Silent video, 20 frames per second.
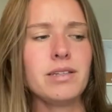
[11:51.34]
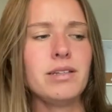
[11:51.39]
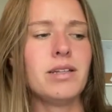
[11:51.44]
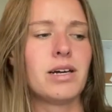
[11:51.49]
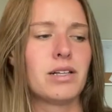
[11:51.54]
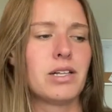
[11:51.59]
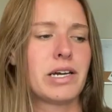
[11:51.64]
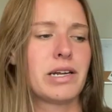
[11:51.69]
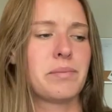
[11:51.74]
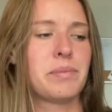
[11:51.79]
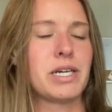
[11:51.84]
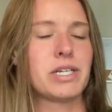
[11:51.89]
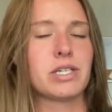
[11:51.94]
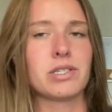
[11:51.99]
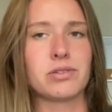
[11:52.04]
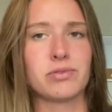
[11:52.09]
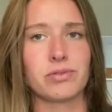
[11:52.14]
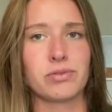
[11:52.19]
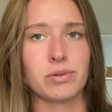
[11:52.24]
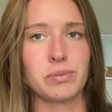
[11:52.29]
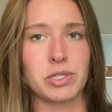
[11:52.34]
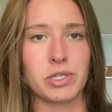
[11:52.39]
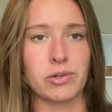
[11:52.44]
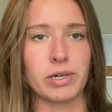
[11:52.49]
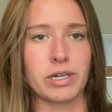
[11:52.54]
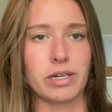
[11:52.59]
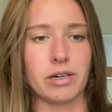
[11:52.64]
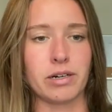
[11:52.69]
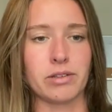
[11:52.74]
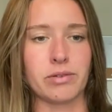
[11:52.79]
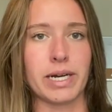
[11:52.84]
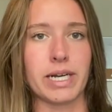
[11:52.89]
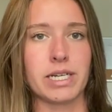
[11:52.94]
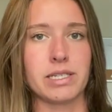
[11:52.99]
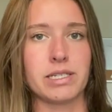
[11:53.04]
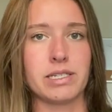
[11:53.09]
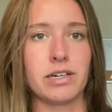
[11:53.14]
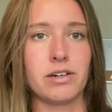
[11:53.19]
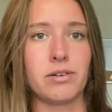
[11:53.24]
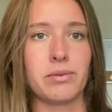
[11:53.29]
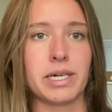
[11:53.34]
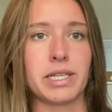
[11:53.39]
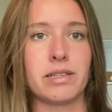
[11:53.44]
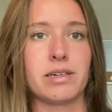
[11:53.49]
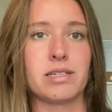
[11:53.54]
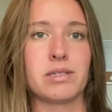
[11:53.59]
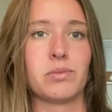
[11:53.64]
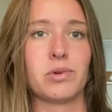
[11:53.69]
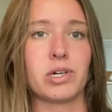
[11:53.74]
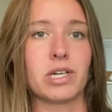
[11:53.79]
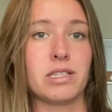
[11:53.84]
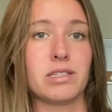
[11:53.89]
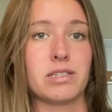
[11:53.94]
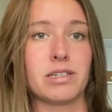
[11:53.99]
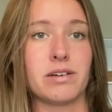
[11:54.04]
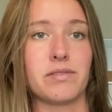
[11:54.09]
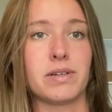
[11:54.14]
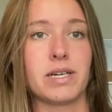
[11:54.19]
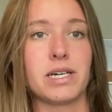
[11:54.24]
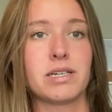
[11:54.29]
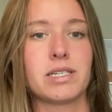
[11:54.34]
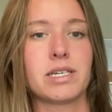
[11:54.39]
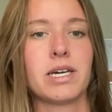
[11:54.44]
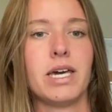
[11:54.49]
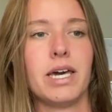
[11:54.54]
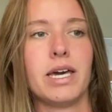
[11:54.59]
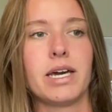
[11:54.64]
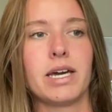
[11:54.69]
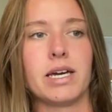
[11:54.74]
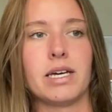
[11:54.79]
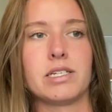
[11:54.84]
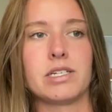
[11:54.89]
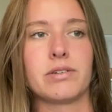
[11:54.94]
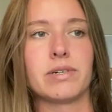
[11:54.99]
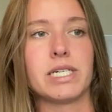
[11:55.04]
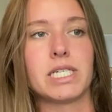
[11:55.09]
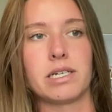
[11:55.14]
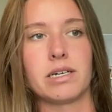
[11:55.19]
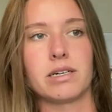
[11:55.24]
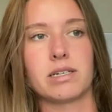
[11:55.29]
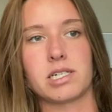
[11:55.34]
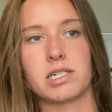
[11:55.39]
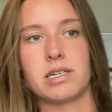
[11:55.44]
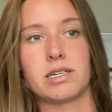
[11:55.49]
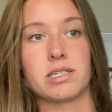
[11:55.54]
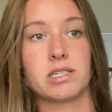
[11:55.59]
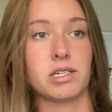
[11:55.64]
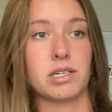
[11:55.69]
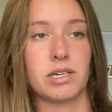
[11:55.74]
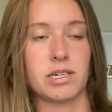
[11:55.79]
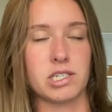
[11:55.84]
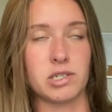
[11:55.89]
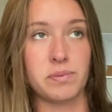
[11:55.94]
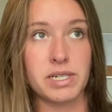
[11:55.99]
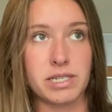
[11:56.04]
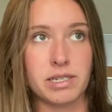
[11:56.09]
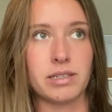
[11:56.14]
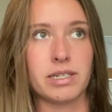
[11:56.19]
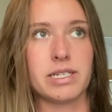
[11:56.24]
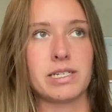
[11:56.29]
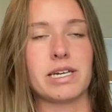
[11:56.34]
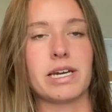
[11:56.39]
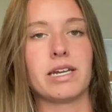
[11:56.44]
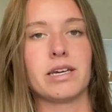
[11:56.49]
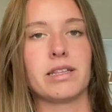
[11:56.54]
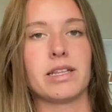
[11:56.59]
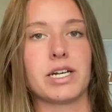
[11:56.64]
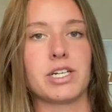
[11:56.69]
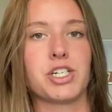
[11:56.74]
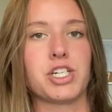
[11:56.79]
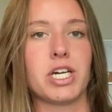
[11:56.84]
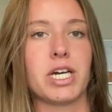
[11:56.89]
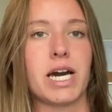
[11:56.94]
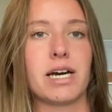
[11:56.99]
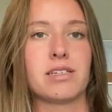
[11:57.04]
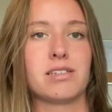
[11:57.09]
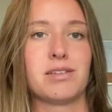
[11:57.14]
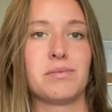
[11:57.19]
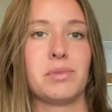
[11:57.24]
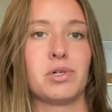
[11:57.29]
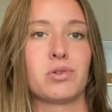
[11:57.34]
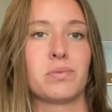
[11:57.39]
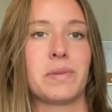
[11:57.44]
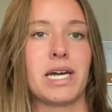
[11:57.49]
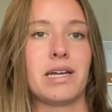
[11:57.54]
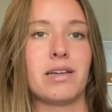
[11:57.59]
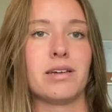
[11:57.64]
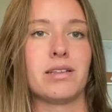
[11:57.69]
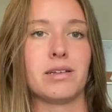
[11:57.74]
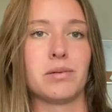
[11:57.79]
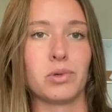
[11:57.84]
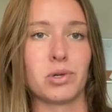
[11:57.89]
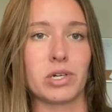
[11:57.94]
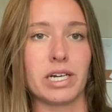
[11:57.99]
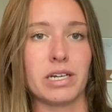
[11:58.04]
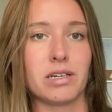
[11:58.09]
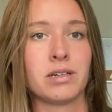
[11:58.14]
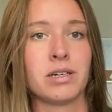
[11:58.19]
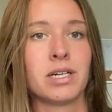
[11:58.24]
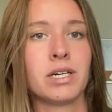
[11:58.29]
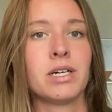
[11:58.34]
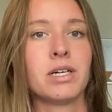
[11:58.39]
a lot of patients with rheumatoid arthritis deal with is morning stiffness, and Theresa explicitly stated that she has the most pain in the morning.